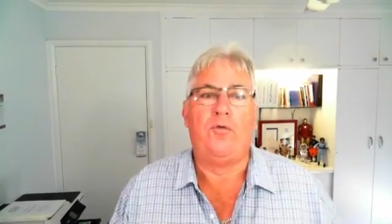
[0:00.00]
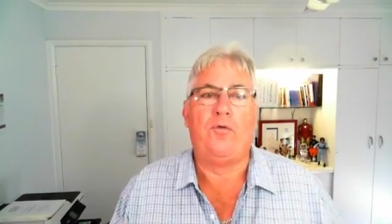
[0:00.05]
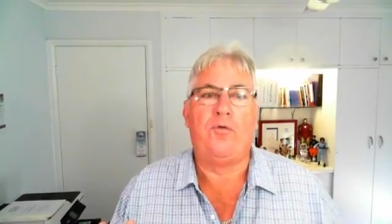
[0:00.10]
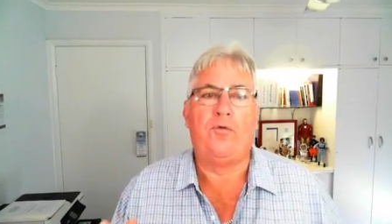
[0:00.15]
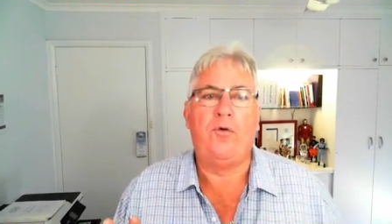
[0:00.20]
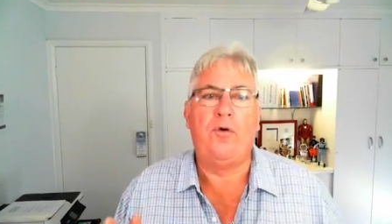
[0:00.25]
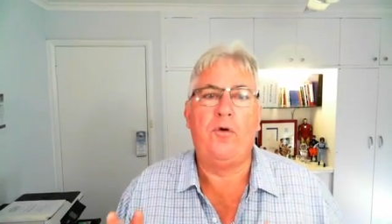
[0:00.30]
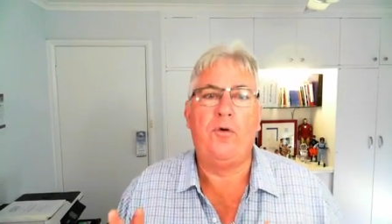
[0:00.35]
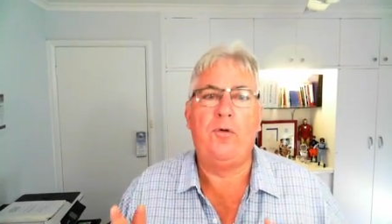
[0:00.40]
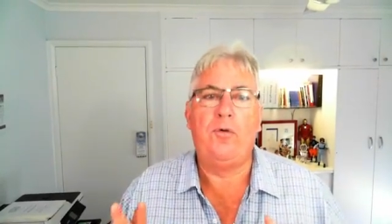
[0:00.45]

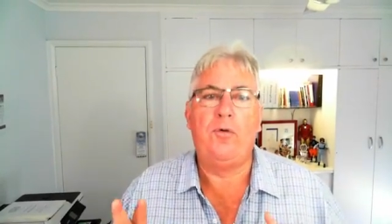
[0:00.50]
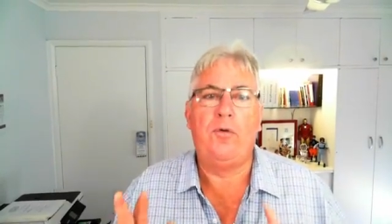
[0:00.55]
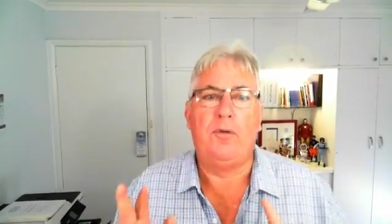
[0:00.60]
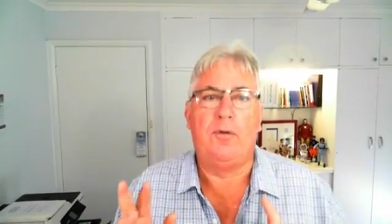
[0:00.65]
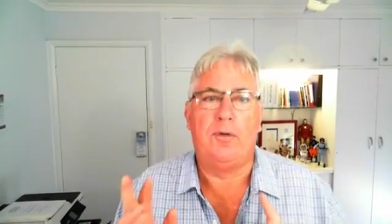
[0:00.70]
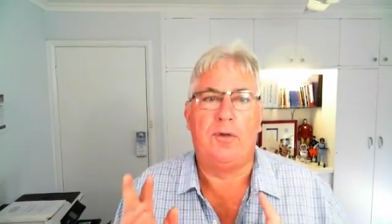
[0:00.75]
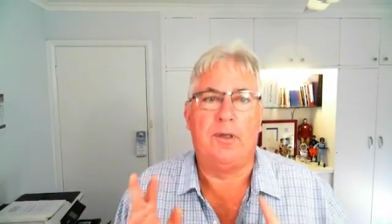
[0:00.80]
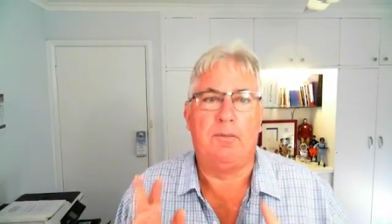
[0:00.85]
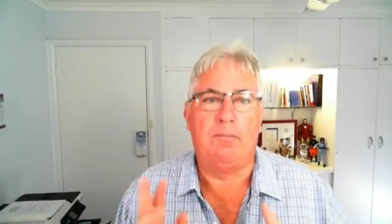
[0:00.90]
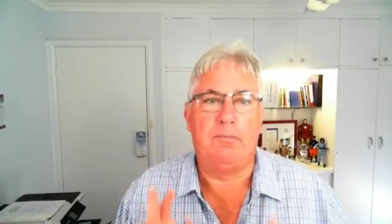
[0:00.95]
through
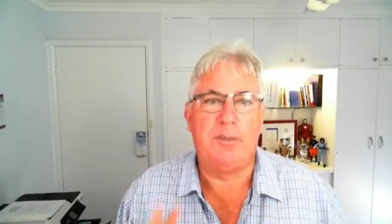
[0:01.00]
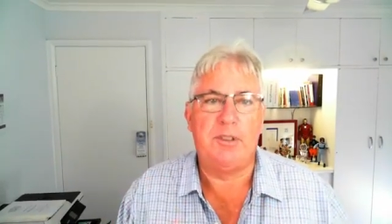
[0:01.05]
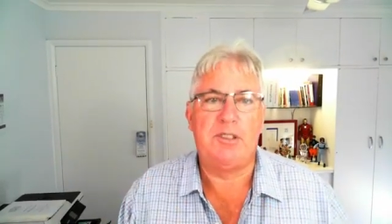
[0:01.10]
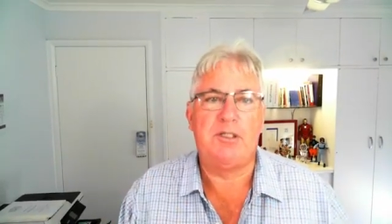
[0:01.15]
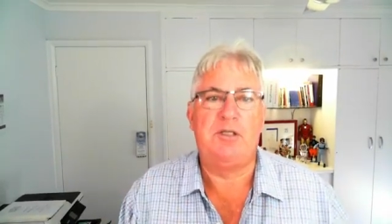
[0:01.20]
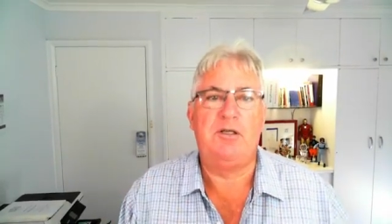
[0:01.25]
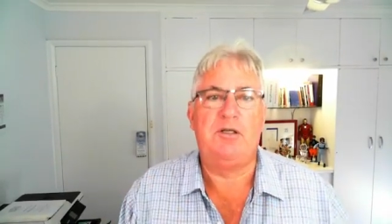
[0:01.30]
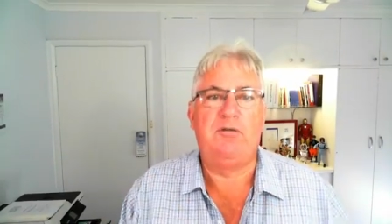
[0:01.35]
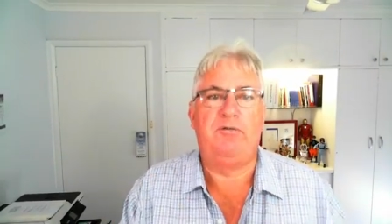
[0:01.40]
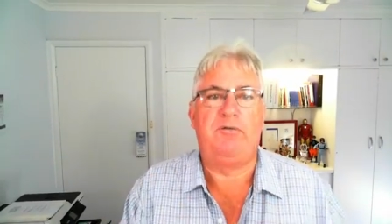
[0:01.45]
the
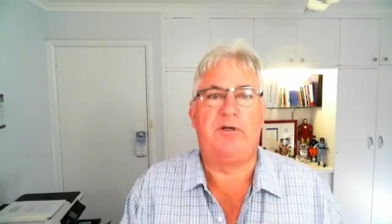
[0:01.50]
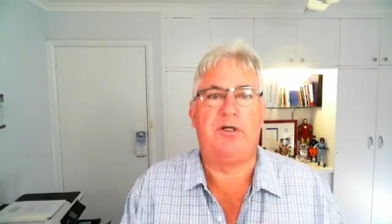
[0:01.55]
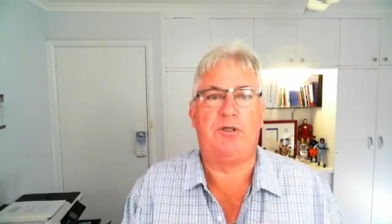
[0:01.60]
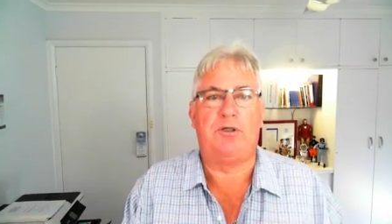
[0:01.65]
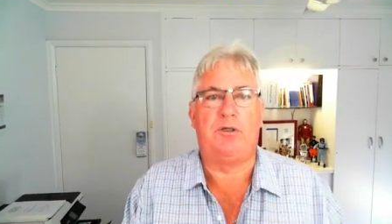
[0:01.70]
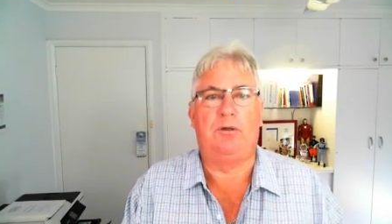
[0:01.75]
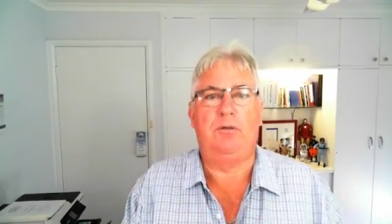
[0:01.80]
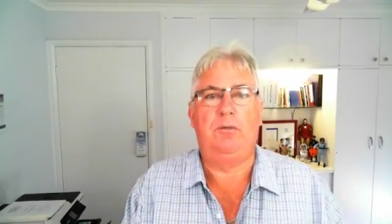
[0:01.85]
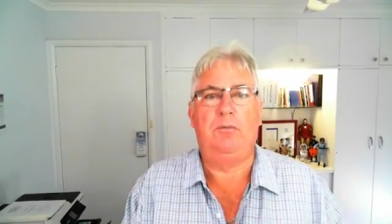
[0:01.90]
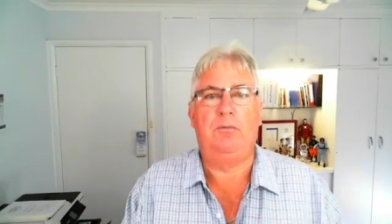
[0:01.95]
business
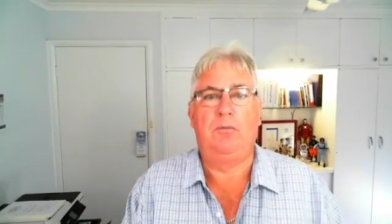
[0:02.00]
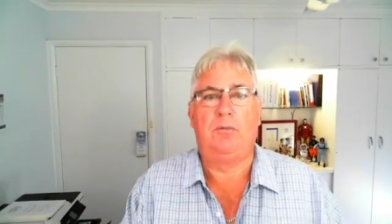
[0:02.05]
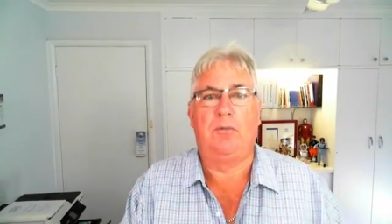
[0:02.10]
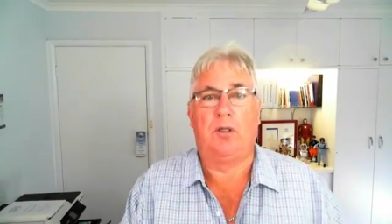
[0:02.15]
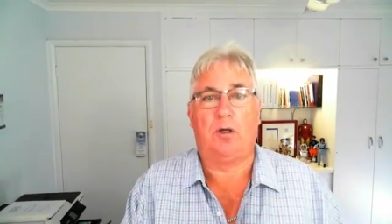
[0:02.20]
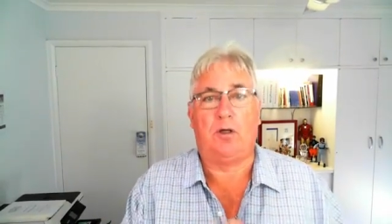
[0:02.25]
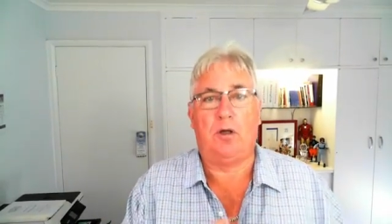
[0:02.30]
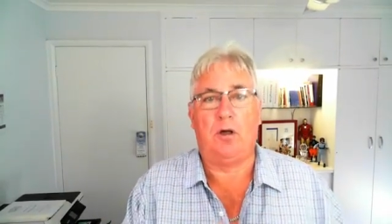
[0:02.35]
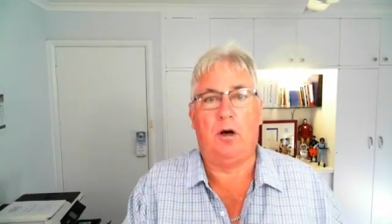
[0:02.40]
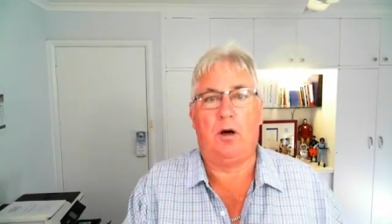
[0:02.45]
vision,
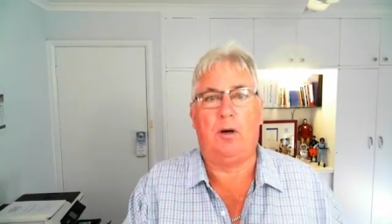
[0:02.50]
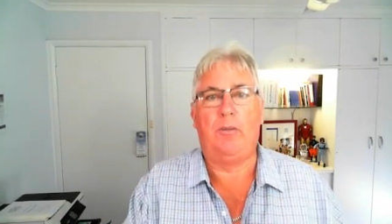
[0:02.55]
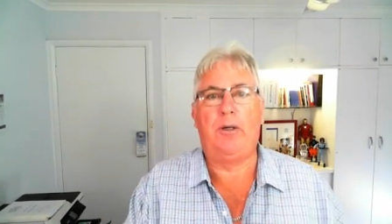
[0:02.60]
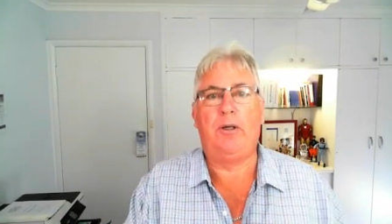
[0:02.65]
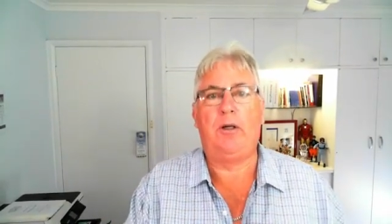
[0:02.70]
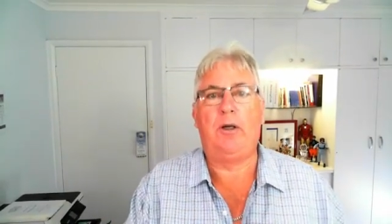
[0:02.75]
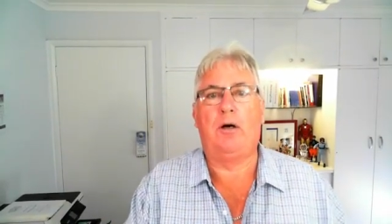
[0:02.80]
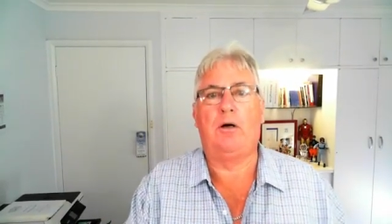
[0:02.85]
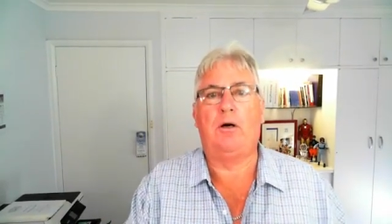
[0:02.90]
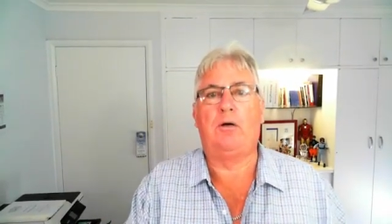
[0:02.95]
the
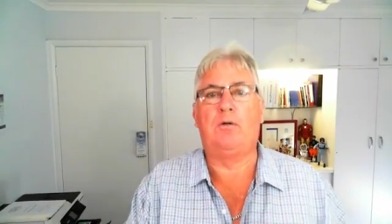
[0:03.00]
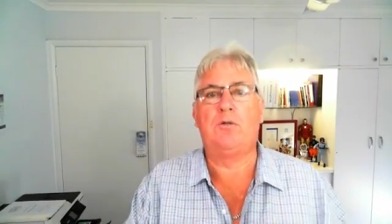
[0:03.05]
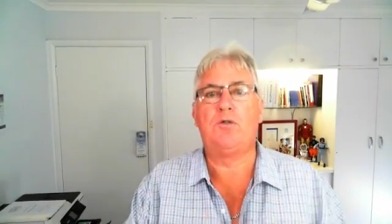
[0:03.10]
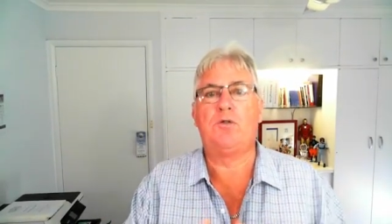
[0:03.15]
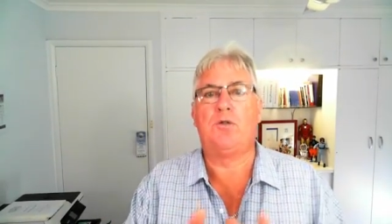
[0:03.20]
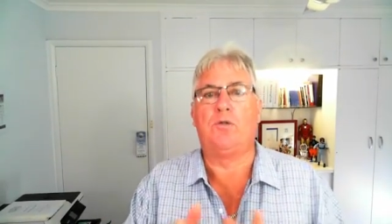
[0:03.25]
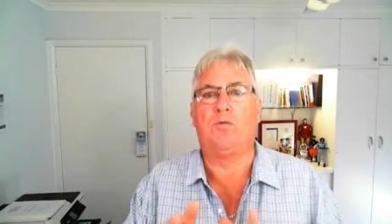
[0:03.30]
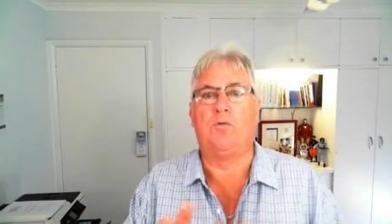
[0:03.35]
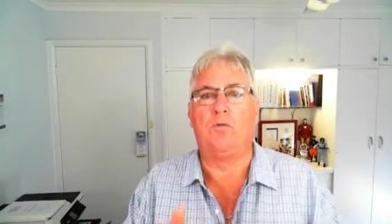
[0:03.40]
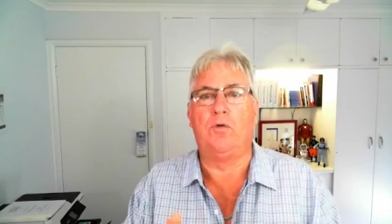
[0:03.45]
common
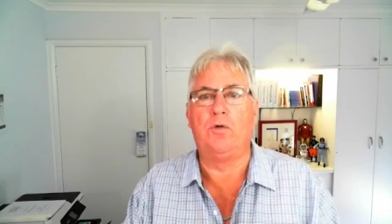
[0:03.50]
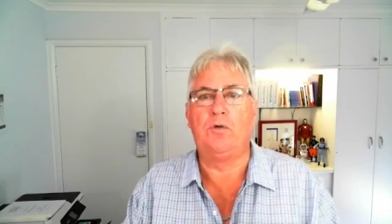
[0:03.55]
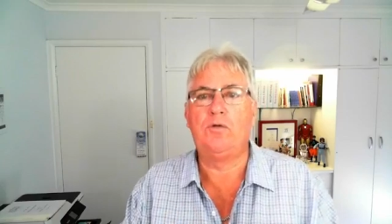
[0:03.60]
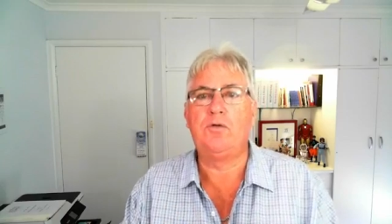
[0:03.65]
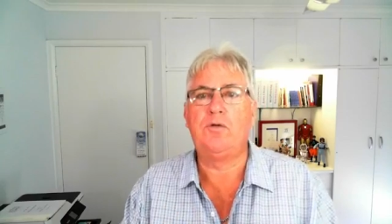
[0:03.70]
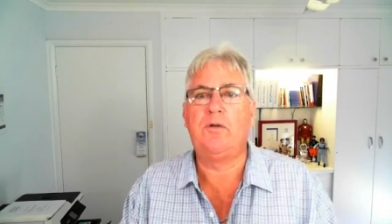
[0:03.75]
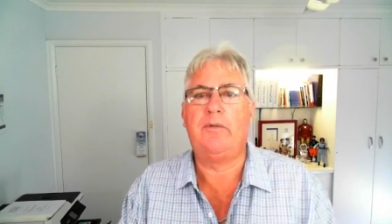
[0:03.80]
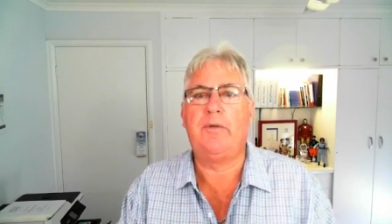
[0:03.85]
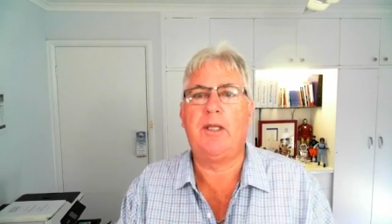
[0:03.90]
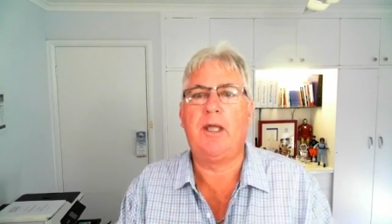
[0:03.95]
goals, the
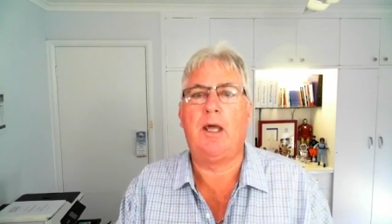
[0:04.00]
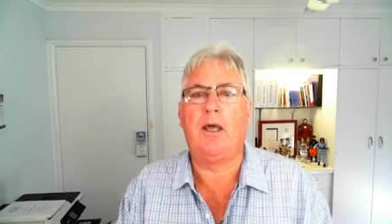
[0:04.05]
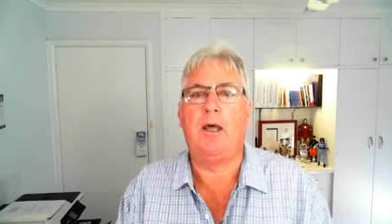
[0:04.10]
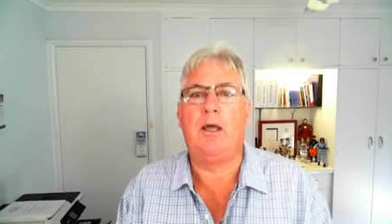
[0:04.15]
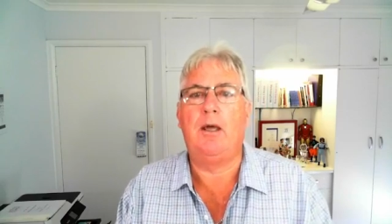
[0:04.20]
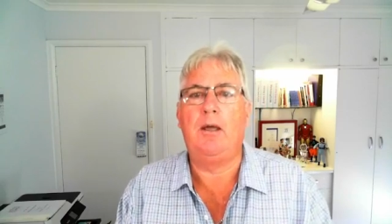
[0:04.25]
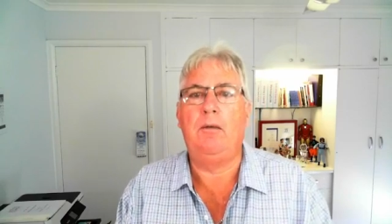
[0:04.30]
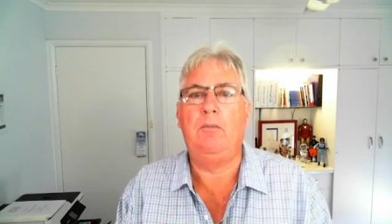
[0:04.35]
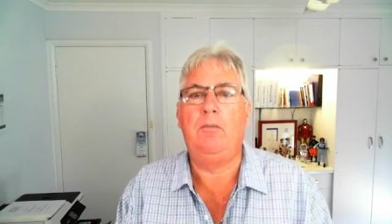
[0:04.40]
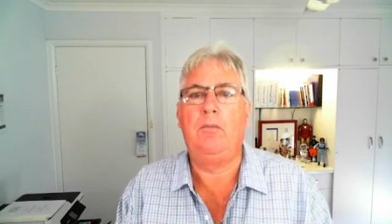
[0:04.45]
rules of the
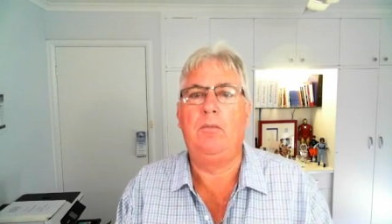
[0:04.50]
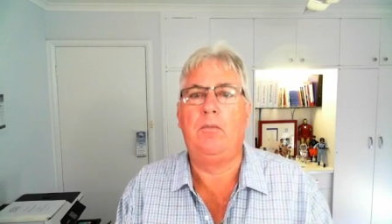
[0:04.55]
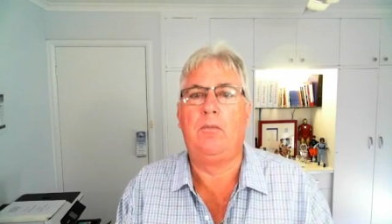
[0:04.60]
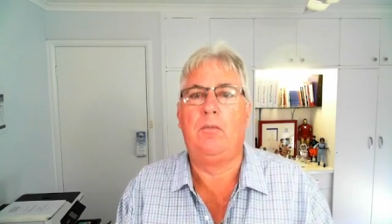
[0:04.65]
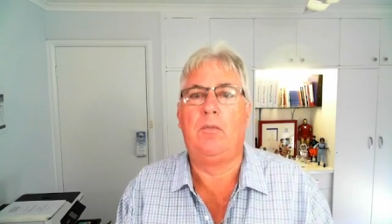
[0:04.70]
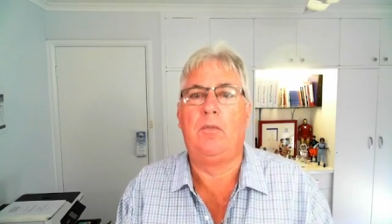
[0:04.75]
game,